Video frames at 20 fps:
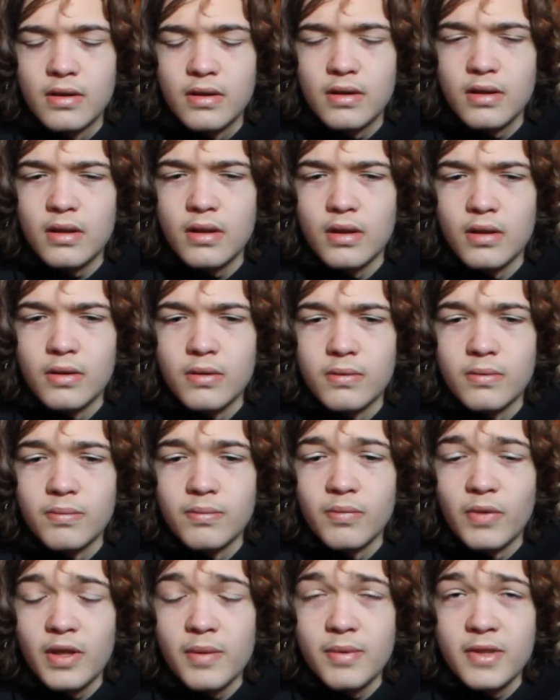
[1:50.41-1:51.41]
you know,
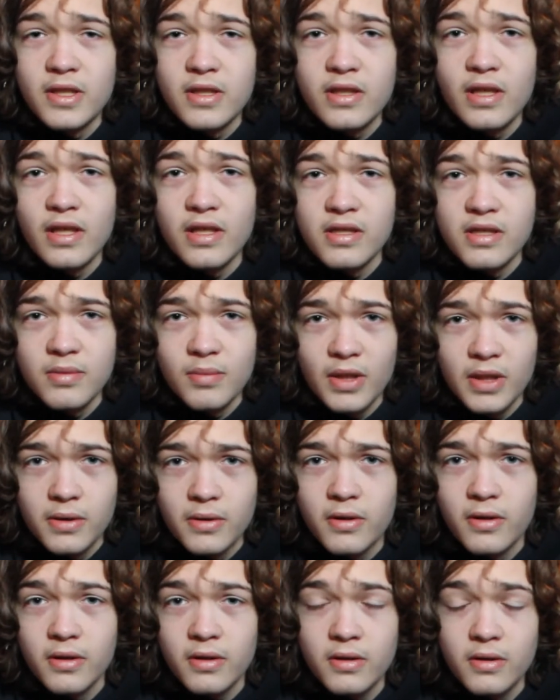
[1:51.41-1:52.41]
maybe changing my
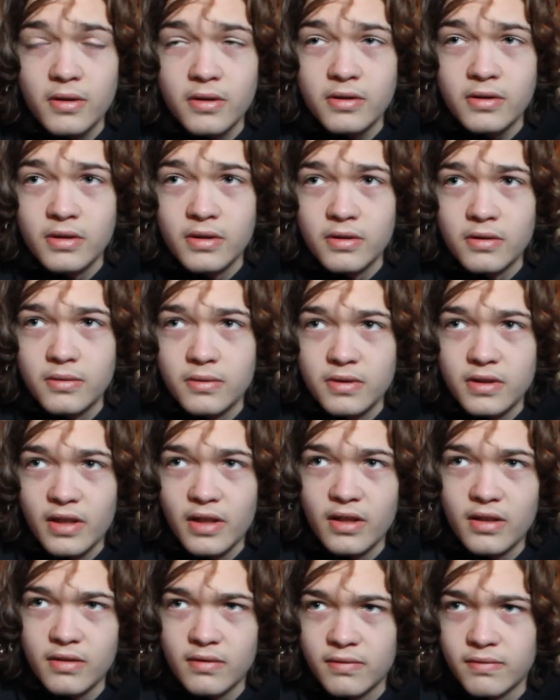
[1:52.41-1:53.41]
look also would
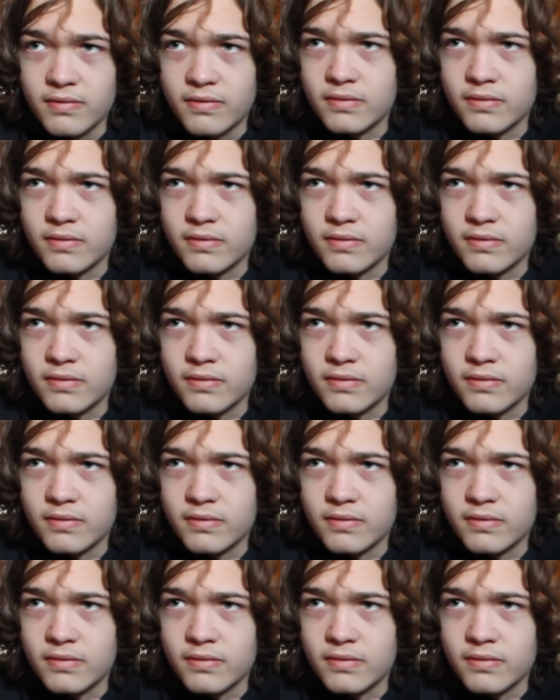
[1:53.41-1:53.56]
kind of,